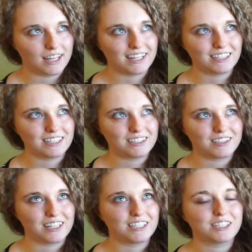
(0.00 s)

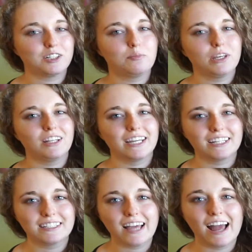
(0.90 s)
it's it's gonna be like
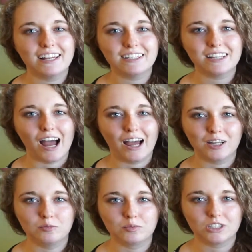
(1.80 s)
a 10
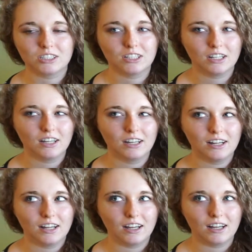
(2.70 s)
times
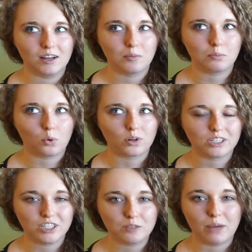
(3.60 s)
more
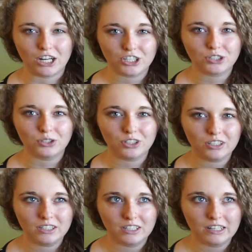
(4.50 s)

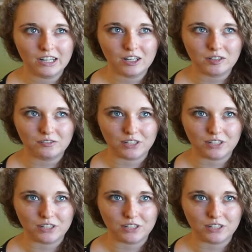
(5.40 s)
special for